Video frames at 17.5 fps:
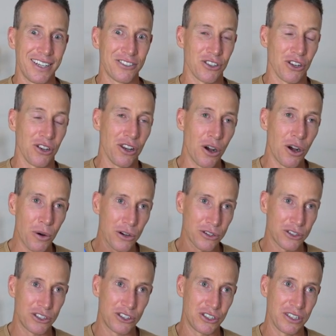So low
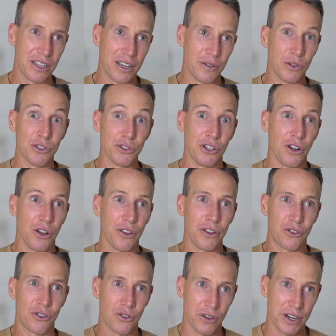oxygen levels are not
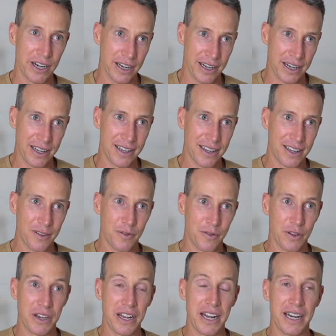the trigger
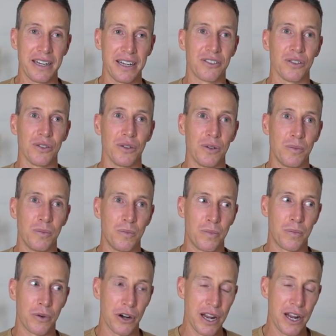for needing to
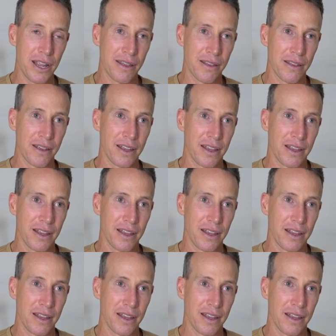breathe.